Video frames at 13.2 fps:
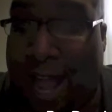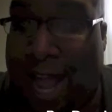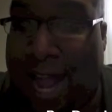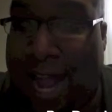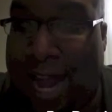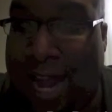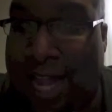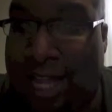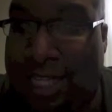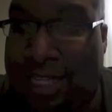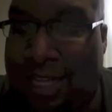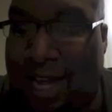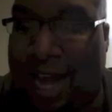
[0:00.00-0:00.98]

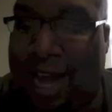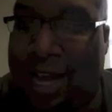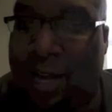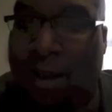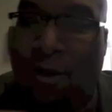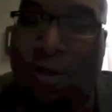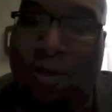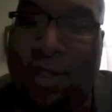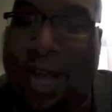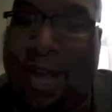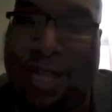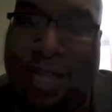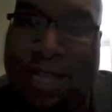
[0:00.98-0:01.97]
And I know
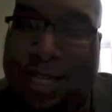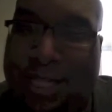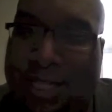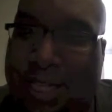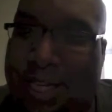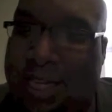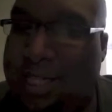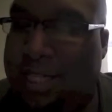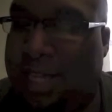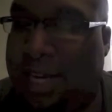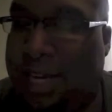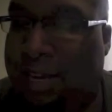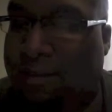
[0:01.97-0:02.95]
that this
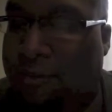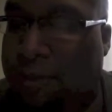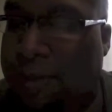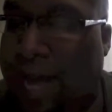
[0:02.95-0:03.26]
is a gift from